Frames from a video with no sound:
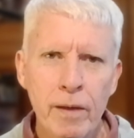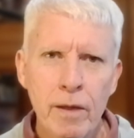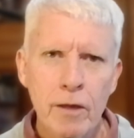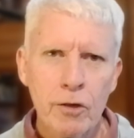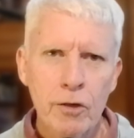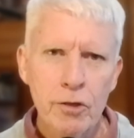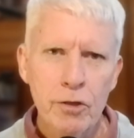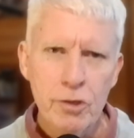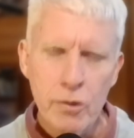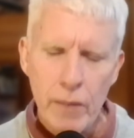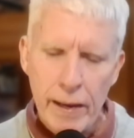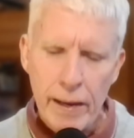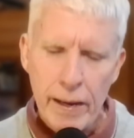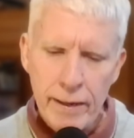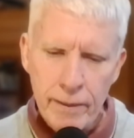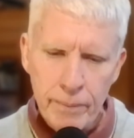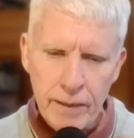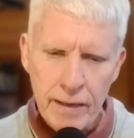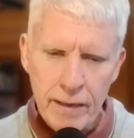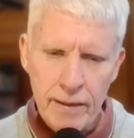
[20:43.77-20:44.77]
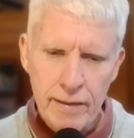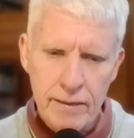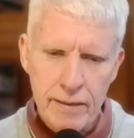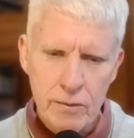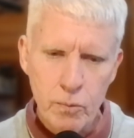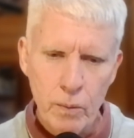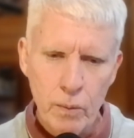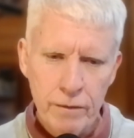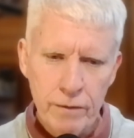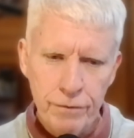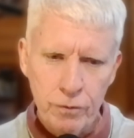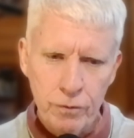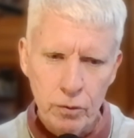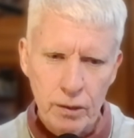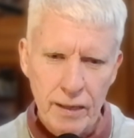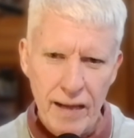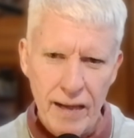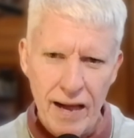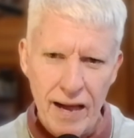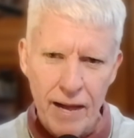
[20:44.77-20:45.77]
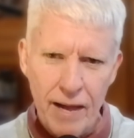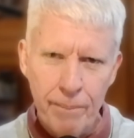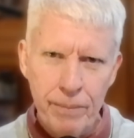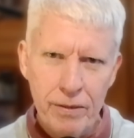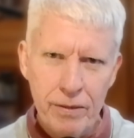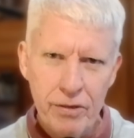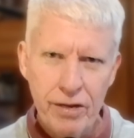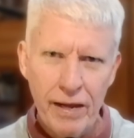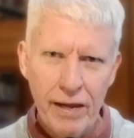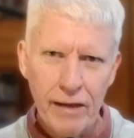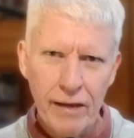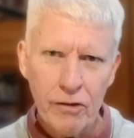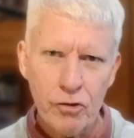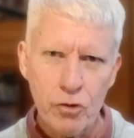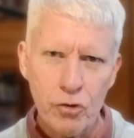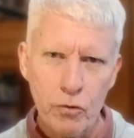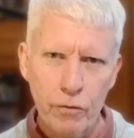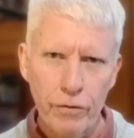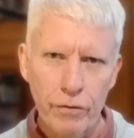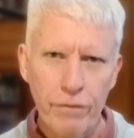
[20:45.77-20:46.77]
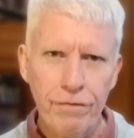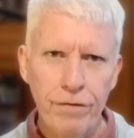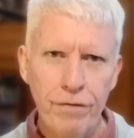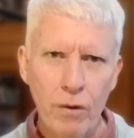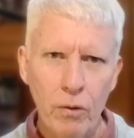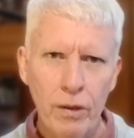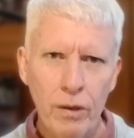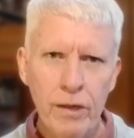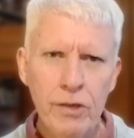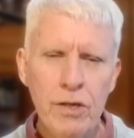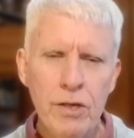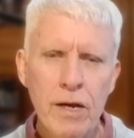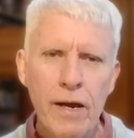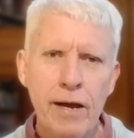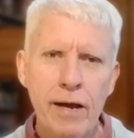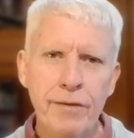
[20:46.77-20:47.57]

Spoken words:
because you end up getting this wonderful carpet texture of the foliage